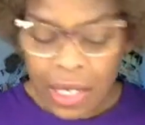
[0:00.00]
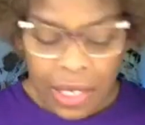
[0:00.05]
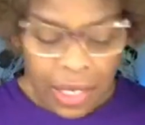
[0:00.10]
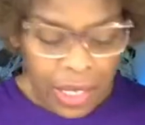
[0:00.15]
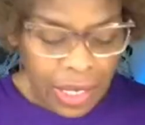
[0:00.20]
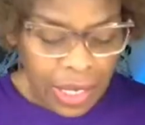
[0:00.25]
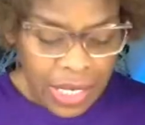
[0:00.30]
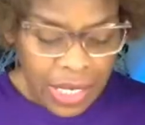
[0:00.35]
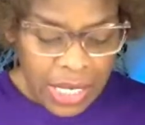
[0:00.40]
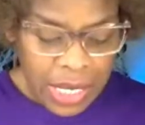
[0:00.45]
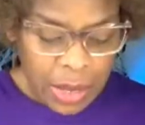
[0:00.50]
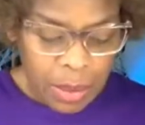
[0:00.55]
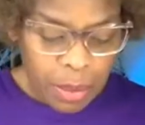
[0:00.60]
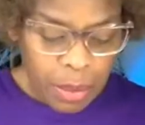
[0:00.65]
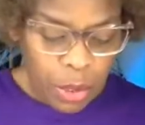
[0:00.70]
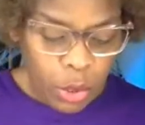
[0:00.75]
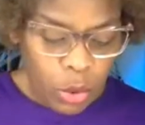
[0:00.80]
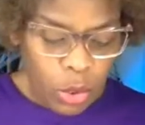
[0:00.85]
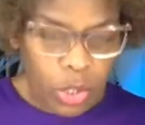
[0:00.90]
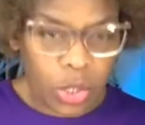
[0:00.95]
Yes,
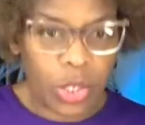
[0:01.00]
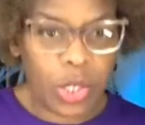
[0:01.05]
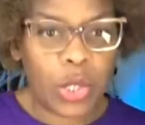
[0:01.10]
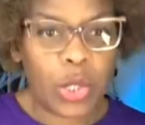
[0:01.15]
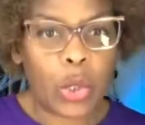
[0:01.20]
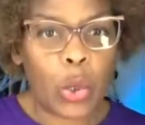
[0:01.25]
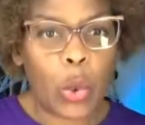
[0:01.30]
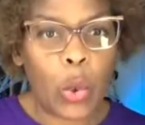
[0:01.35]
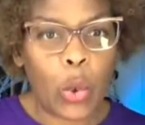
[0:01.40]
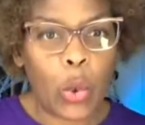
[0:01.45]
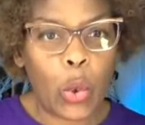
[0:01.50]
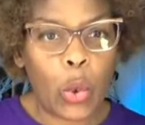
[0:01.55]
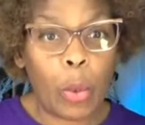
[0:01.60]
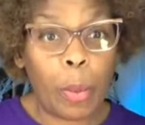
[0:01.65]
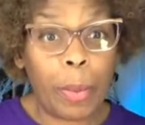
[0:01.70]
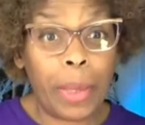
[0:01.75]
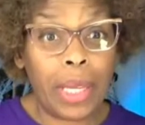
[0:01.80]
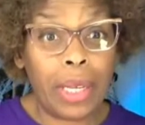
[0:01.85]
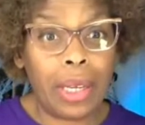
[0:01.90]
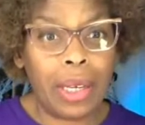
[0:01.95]
Patricia, so
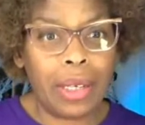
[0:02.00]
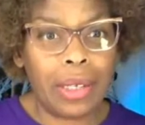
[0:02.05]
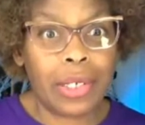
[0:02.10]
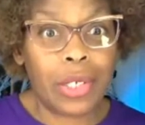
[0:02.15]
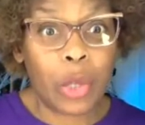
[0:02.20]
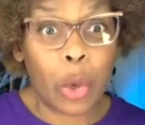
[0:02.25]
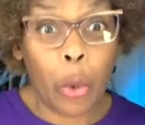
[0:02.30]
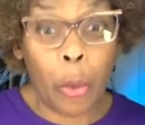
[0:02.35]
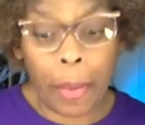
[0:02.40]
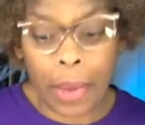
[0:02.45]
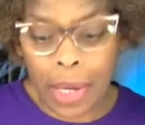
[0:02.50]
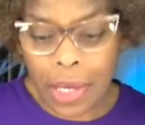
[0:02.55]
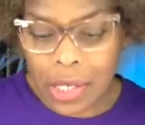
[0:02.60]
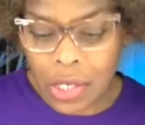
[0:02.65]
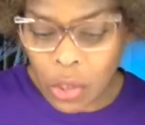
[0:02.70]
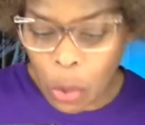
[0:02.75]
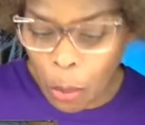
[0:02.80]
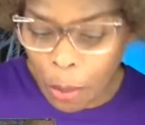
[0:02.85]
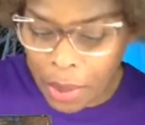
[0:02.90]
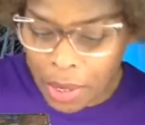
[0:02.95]
many, so many,
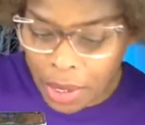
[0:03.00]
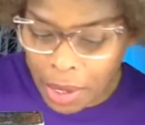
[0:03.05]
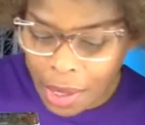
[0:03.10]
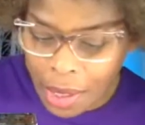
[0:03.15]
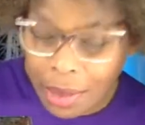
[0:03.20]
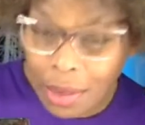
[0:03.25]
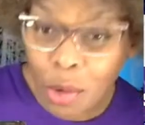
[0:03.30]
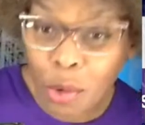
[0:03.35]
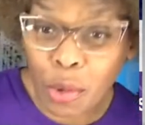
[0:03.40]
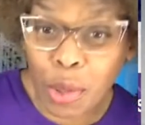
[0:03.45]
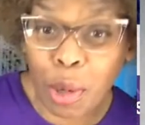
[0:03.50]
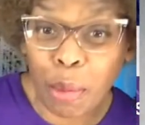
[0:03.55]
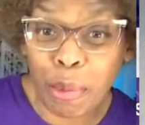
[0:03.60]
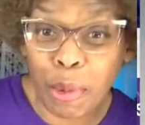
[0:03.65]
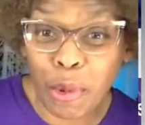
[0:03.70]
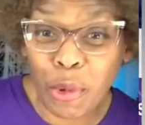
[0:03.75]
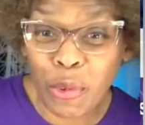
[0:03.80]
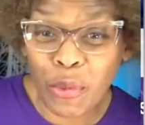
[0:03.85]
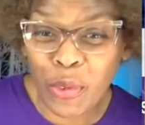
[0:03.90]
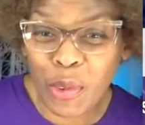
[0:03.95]
so many. Hello there,
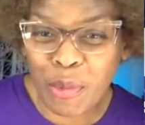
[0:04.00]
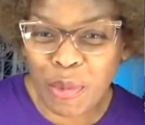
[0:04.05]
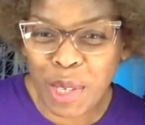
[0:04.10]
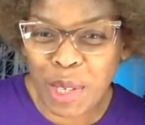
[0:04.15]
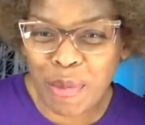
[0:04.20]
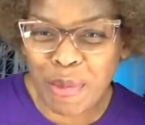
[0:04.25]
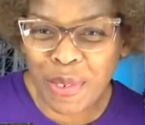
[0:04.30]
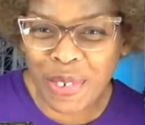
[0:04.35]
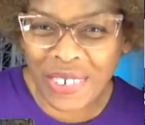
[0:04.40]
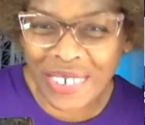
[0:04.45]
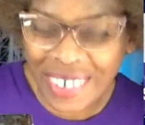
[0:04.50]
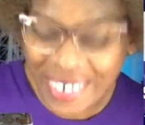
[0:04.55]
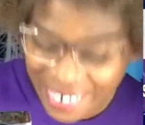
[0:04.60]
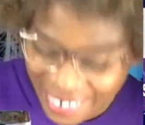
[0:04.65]
beautiful people.